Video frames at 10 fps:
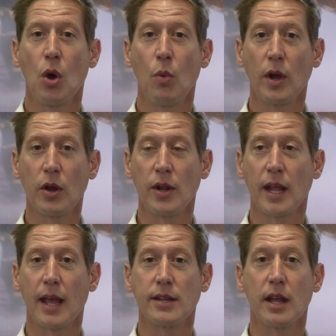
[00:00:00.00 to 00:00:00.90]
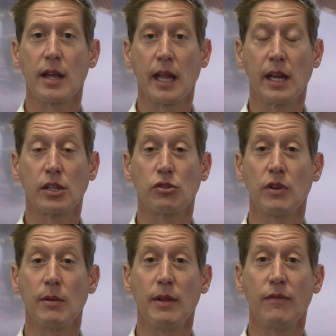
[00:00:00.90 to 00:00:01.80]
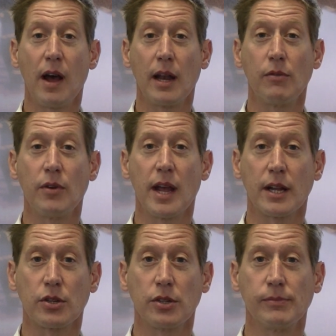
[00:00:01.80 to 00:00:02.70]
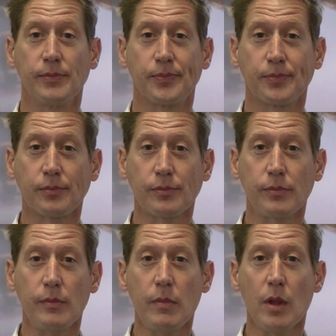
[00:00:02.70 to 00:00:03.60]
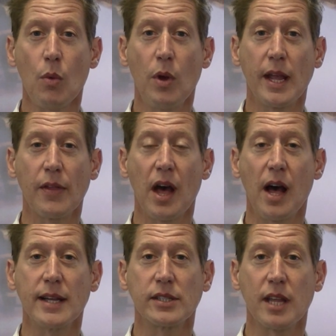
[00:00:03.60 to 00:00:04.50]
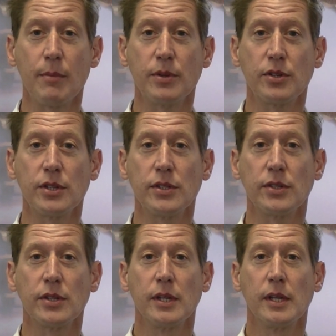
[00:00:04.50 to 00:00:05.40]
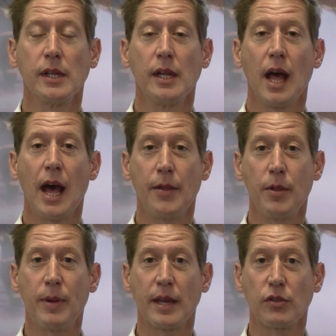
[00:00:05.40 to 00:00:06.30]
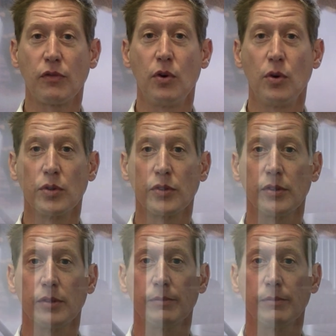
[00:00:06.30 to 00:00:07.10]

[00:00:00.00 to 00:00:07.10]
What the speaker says: we're going to get an extremely violent reaction where you get the highest temperatures and the biggest force.